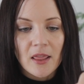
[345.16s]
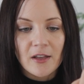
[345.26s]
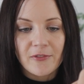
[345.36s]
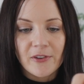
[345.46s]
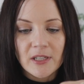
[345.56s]

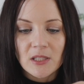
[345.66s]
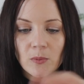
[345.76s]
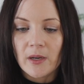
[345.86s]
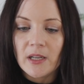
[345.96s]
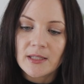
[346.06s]
The
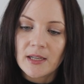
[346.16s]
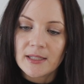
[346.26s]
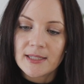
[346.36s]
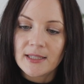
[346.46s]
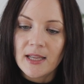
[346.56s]
first one is
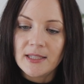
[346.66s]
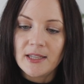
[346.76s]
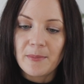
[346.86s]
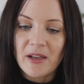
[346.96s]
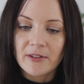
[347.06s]

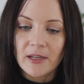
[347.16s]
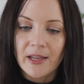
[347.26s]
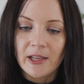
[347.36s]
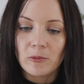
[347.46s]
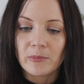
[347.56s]
Anastasia Beverly
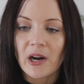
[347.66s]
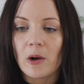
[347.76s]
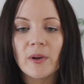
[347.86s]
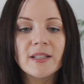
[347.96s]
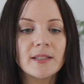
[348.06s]
Hills
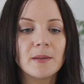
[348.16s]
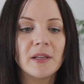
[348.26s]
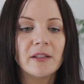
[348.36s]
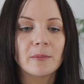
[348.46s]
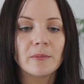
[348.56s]
Brow Wiz in
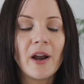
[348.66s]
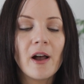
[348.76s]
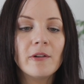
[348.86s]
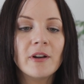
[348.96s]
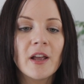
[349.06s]
medium
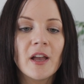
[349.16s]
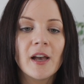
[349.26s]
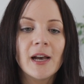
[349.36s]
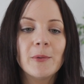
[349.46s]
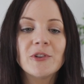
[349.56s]
brown,
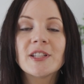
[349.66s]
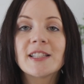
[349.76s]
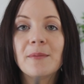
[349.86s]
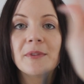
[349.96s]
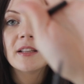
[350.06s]
which is
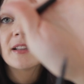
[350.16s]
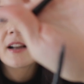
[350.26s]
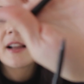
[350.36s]
something that